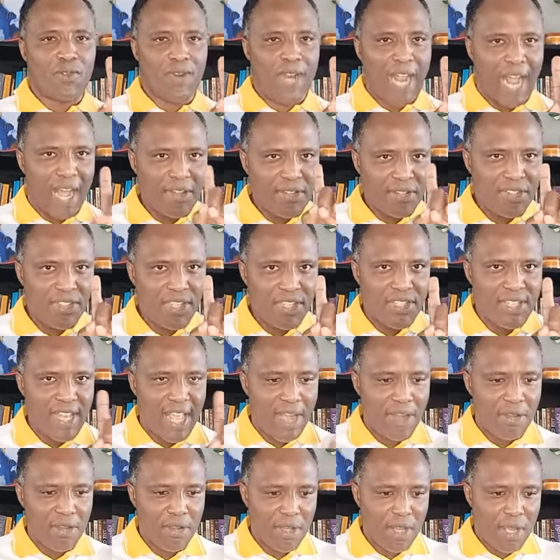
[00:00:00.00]
count this
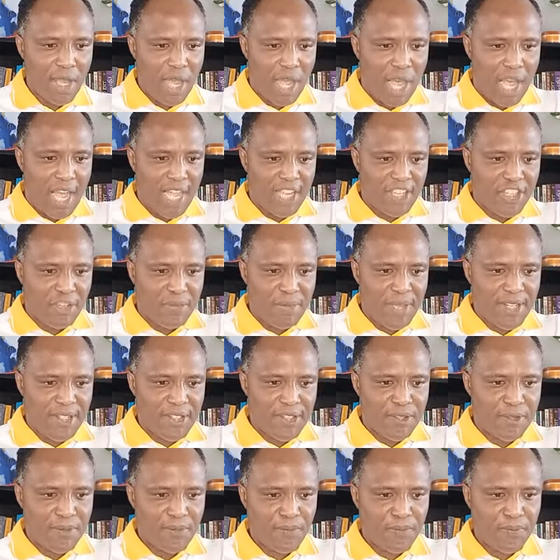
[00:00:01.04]
now,
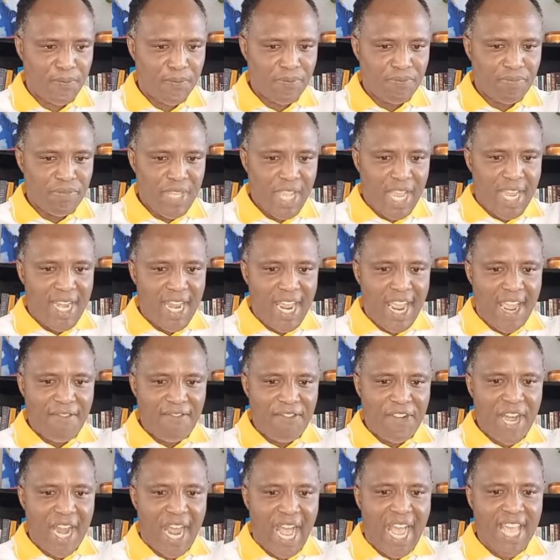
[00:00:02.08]
arguments, and
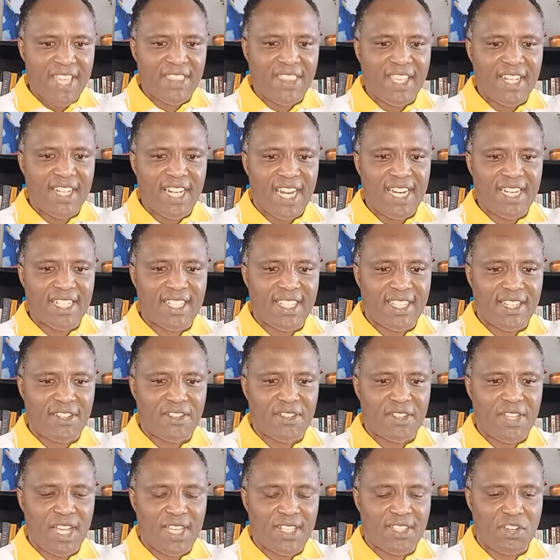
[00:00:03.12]
every high thing that
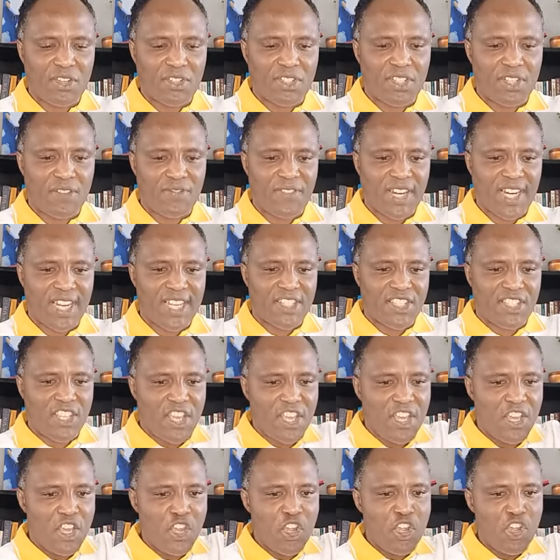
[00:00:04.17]
exalts itself against
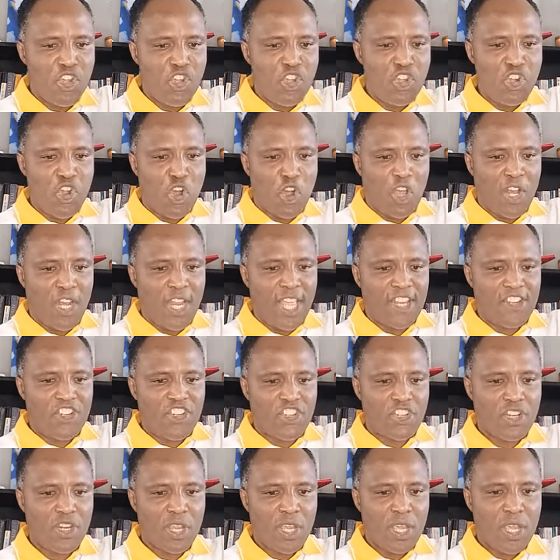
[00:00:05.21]
the
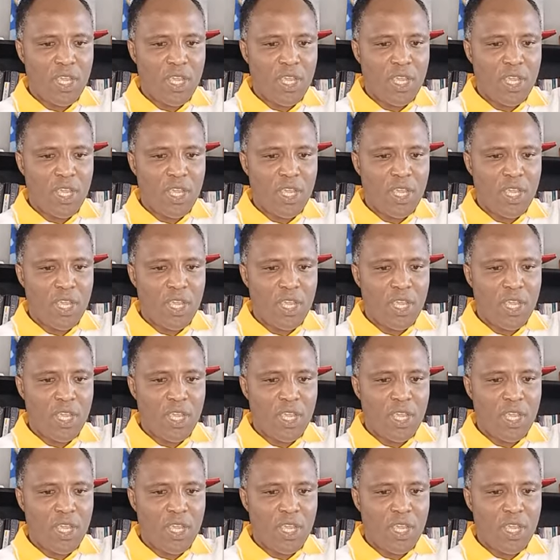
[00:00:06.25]
knowledge,